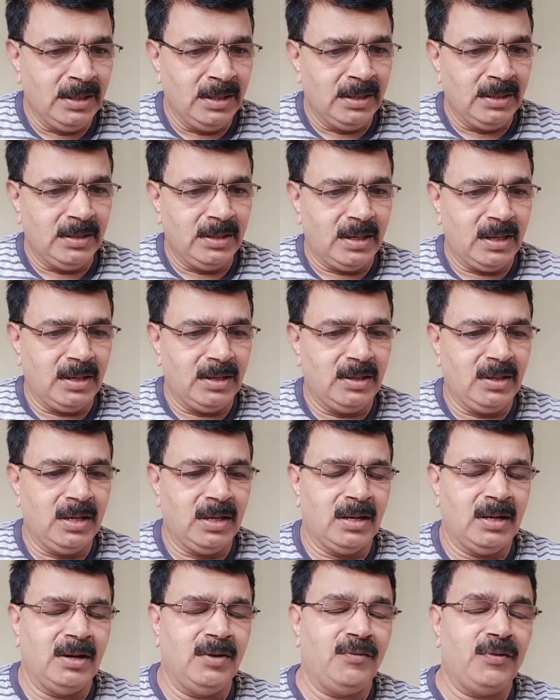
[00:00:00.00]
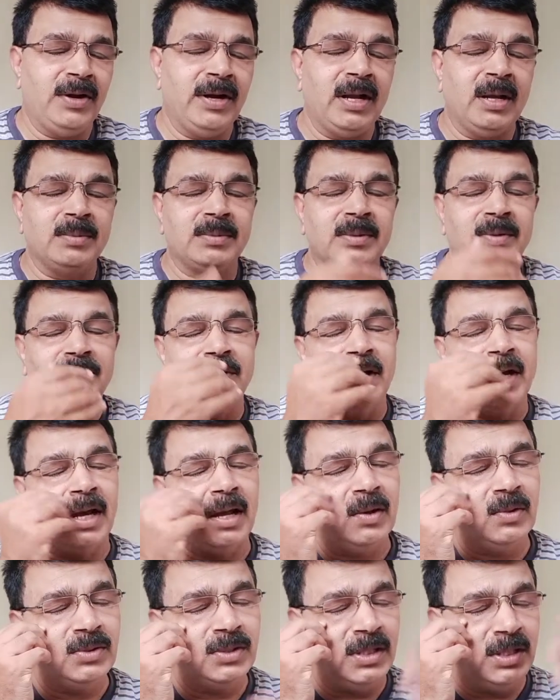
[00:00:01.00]
There are the different types of the
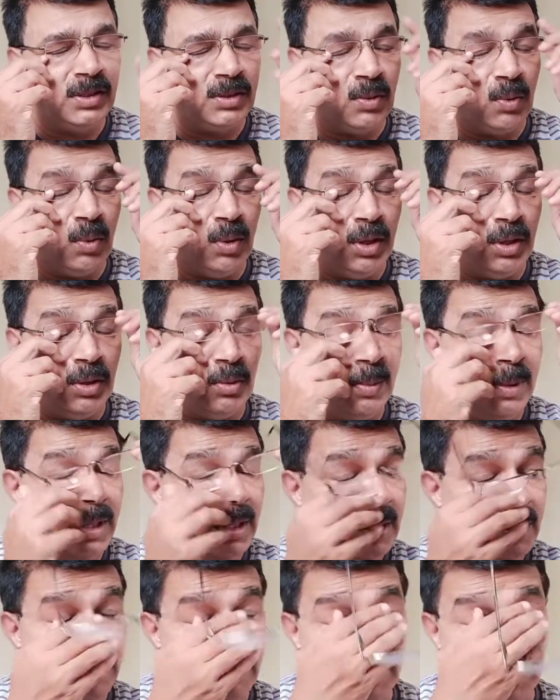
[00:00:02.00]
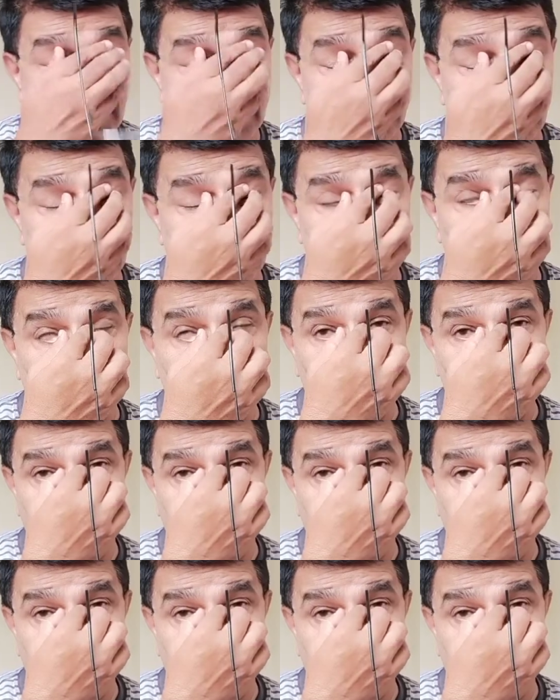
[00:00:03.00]
halogen is going to be mixed with it.